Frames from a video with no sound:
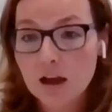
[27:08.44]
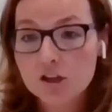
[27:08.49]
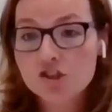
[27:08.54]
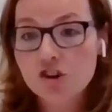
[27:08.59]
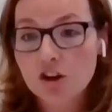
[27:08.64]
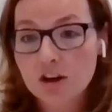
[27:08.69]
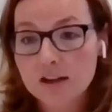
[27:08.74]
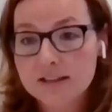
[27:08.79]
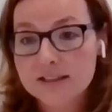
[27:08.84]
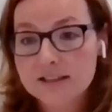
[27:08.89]

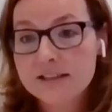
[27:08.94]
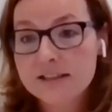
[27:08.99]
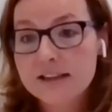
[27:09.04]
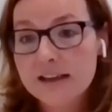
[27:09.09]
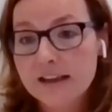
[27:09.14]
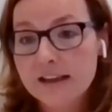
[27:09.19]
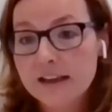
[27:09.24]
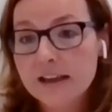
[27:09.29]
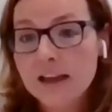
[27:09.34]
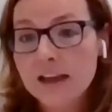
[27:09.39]
be a
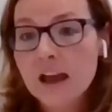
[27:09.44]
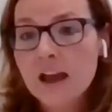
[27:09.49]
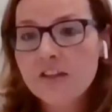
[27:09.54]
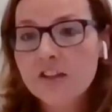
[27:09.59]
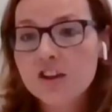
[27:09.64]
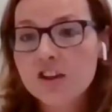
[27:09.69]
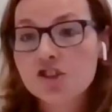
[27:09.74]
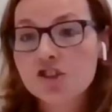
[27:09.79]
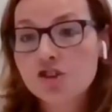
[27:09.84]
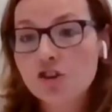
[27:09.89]

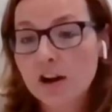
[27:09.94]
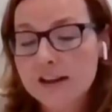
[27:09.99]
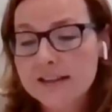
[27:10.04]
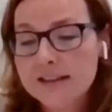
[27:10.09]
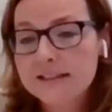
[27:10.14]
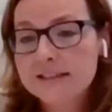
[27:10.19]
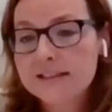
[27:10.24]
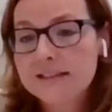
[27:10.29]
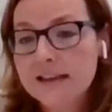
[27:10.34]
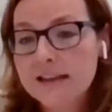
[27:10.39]
trustee. The
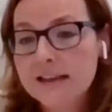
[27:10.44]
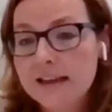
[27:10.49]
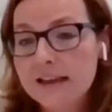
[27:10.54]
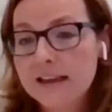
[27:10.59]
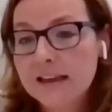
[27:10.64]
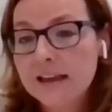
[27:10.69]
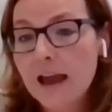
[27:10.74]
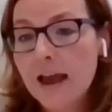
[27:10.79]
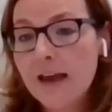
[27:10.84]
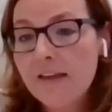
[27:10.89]

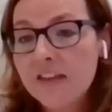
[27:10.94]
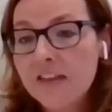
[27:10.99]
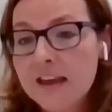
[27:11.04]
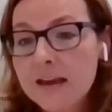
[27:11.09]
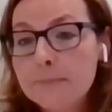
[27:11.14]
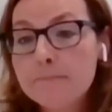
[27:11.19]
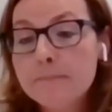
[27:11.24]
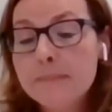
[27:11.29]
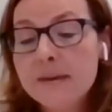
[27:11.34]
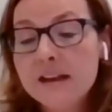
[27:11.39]

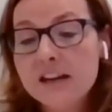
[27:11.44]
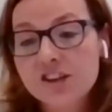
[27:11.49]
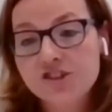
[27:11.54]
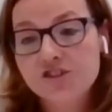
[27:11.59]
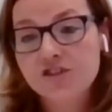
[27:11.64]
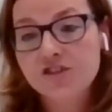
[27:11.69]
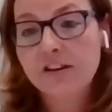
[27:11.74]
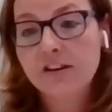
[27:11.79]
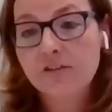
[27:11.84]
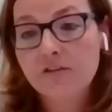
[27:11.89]
trustee and the
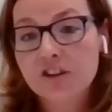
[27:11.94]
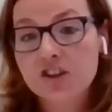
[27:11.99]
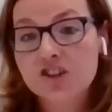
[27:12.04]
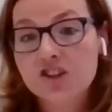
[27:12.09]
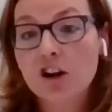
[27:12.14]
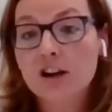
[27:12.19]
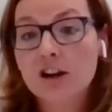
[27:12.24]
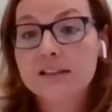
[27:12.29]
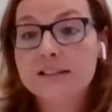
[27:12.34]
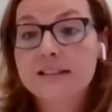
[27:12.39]

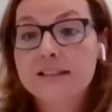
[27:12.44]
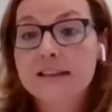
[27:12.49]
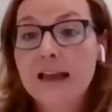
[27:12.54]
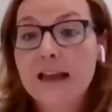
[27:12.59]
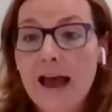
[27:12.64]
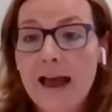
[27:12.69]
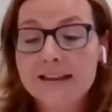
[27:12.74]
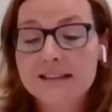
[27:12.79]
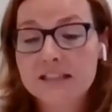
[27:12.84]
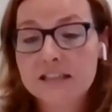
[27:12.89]
administrator of the
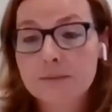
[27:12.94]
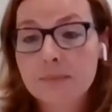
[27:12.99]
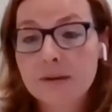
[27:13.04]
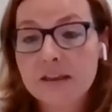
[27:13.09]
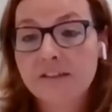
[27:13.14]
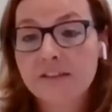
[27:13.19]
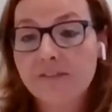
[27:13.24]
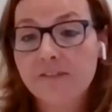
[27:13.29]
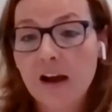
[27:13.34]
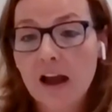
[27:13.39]
trust has
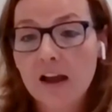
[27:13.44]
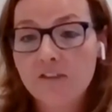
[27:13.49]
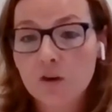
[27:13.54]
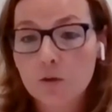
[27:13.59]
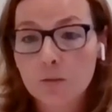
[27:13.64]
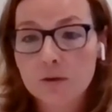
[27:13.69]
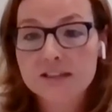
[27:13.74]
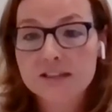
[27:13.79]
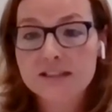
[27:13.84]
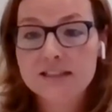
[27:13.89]
to be the
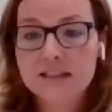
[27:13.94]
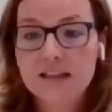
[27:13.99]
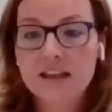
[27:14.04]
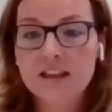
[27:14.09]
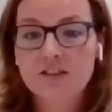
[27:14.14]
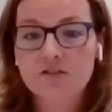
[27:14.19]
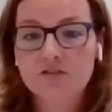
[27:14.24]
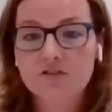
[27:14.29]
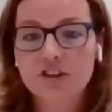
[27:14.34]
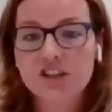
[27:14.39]

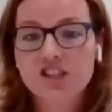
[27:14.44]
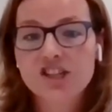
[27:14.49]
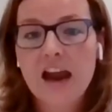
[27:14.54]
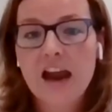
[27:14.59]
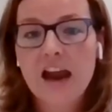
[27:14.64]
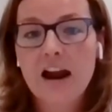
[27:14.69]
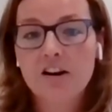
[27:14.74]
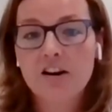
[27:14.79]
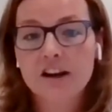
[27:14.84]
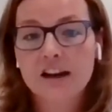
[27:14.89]

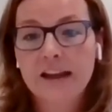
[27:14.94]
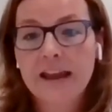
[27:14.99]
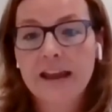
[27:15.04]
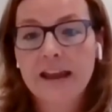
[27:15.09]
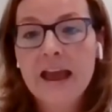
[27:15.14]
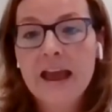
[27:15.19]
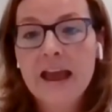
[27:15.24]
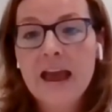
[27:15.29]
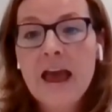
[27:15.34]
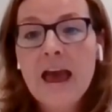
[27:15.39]
501c3
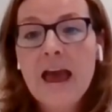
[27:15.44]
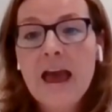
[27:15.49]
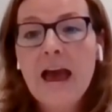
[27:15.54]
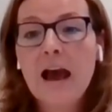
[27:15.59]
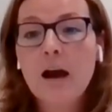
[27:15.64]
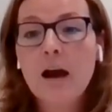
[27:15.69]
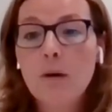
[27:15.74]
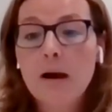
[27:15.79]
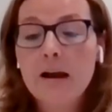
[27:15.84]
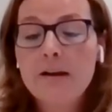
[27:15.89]
charity.
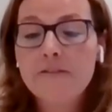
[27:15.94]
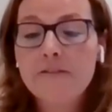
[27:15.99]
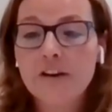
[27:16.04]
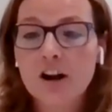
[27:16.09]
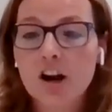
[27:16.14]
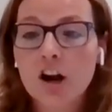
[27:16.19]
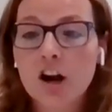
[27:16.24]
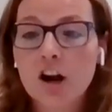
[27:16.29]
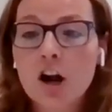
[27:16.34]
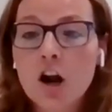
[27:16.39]

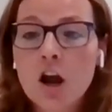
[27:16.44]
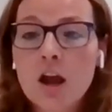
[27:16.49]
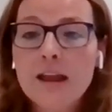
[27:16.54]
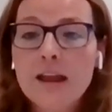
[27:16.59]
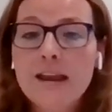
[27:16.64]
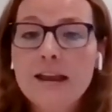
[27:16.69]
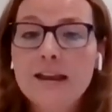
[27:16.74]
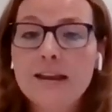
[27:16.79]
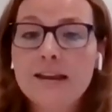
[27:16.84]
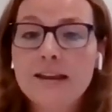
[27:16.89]

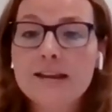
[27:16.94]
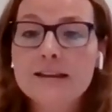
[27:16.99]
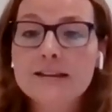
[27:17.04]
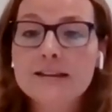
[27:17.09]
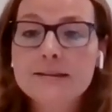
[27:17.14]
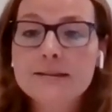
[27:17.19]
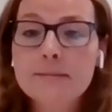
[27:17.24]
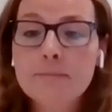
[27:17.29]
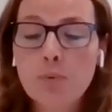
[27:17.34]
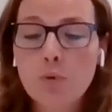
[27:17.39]
However,
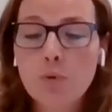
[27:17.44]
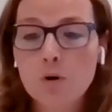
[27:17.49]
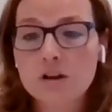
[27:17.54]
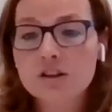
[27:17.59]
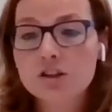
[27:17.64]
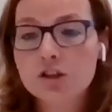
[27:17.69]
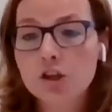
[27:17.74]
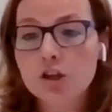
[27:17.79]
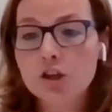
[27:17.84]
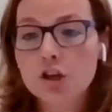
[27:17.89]
it is
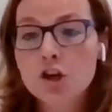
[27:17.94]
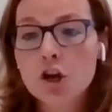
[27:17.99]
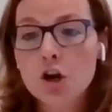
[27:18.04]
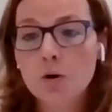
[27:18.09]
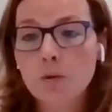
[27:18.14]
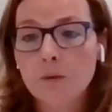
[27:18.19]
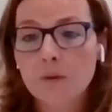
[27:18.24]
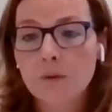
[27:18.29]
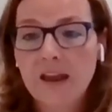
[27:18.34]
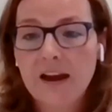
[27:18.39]
important
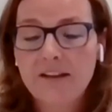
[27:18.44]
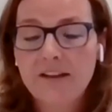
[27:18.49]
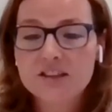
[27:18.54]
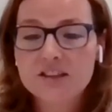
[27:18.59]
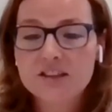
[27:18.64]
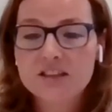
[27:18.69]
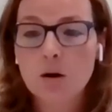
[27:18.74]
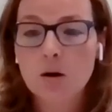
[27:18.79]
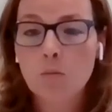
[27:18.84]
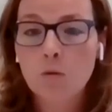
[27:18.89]
to
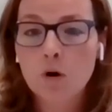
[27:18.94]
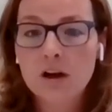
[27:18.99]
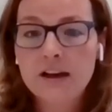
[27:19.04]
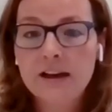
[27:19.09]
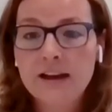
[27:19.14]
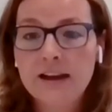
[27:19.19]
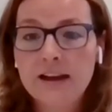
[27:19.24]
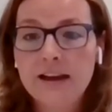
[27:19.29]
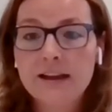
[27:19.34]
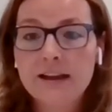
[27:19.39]
note that if
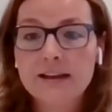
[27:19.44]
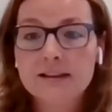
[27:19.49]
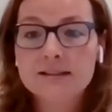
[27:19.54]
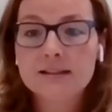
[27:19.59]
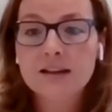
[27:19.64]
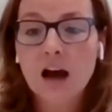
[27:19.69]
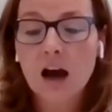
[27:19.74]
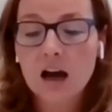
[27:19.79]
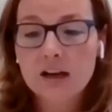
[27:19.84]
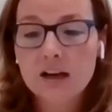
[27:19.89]
someone
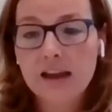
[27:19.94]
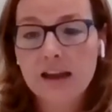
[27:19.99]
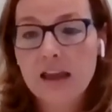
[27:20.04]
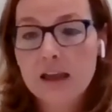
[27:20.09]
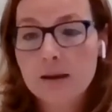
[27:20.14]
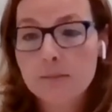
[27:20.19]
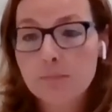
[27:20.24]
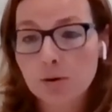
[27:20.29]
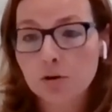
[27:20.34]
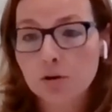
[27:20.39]
is
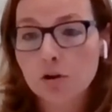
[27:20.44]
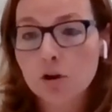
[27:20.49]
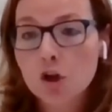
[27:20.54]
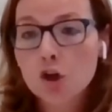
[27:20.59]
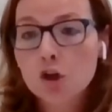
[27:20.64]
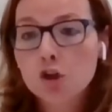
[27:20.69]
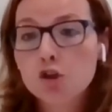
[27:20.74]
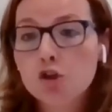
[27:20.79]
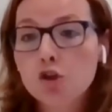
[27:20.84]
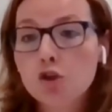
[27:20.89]
not
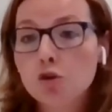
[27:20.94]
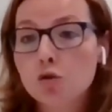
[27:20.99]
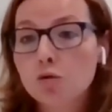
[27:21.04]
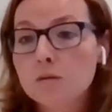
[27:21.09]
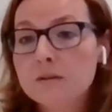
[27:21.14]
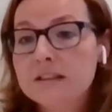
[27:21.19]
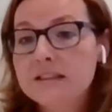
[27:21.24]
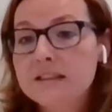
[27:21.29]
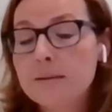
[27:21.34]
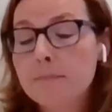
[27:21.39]
able
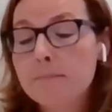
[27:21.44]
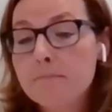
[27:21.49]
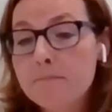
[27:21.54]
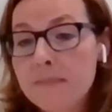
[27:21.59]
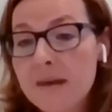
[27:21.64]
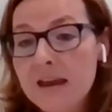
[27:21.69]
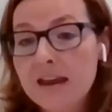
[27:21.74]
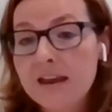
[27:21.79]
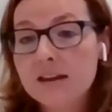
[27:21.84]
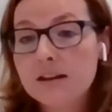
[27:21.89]
to
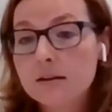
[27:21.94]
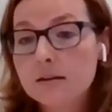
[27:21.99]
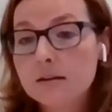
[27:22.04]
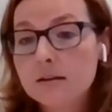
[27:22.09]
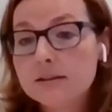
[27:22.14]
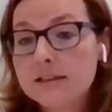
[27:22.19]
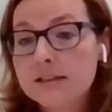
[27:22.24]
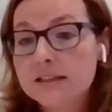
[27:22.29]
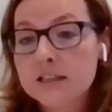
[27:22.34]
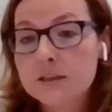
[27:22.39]

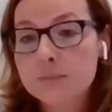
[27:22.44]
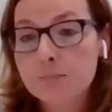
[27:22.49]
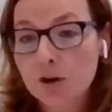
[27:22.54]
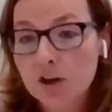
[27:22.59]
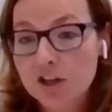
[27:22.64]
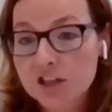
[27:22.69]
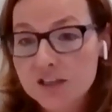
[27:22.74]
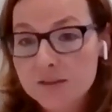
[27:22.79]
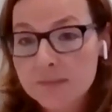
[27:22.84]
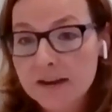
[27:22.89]
submit
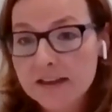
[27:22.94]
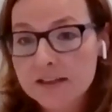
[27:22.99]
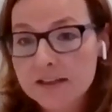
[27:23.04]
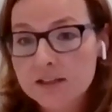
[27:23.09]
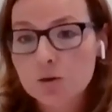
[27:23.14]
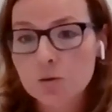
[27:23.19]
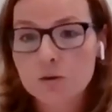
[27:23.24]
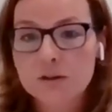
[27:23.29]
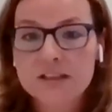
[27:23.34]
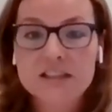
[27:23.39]

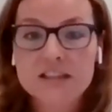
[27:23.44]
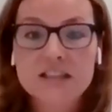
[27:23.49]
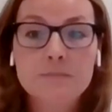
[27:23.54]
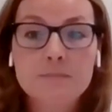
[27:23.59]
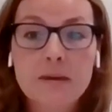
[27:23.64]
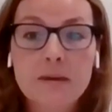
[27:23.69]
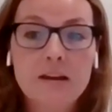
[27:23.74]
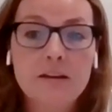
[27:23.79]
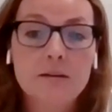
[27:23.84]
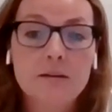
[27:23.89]
disbursements
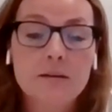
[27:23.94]
or